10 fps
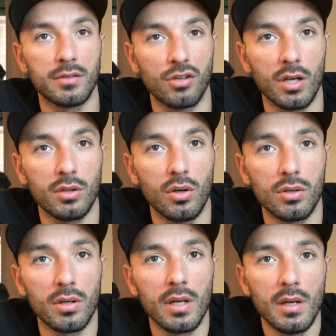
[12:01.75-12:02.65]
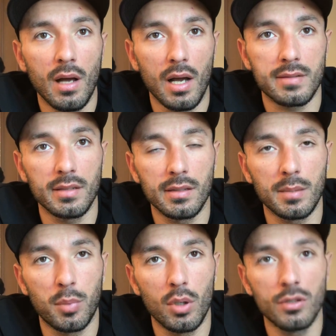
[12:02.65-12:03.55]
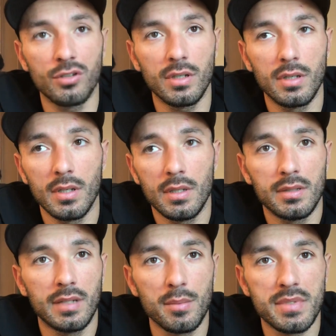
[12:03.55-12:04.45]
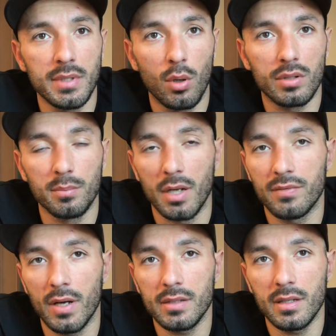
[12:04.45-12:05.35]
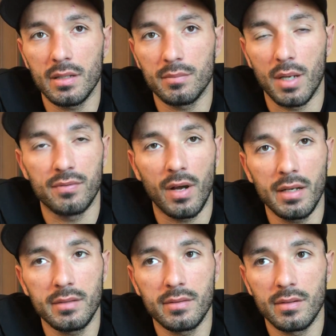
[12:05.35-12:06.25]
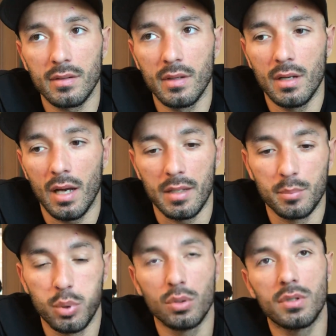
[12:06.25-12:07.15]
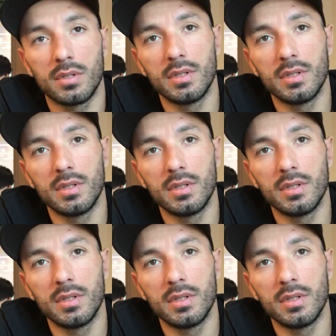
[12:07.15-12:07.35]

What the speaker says: share dog, I send the topology, them see all my fight, and put